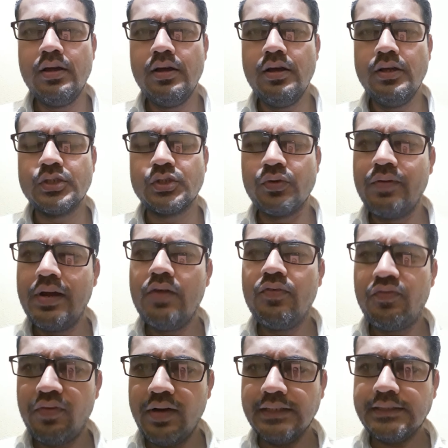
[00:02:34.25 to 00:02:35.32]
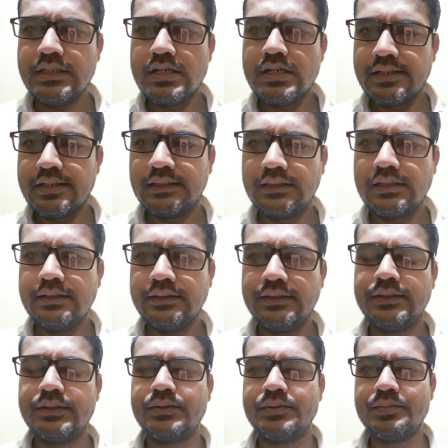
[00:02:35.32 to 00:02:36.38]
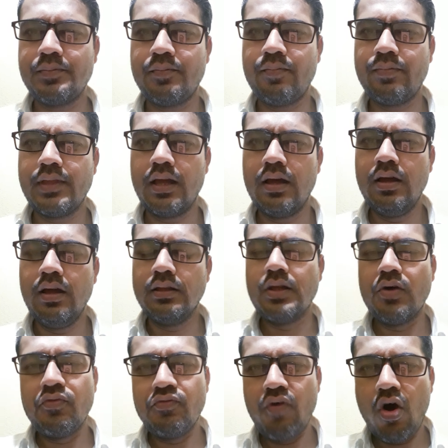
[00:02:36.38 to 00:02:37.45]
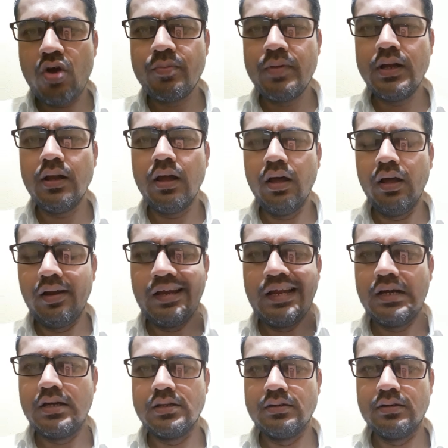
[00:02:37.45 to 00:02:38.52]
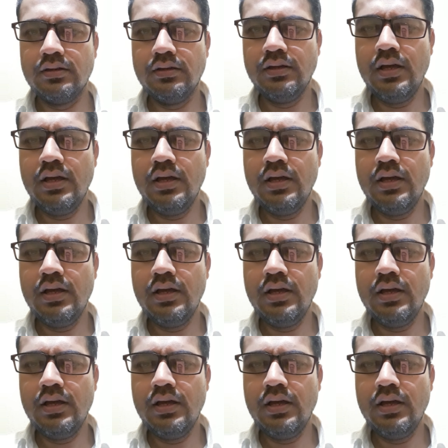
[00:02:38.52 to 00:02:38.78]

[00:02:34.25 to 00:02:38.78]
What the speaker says: So we'll first discuss the formal letter.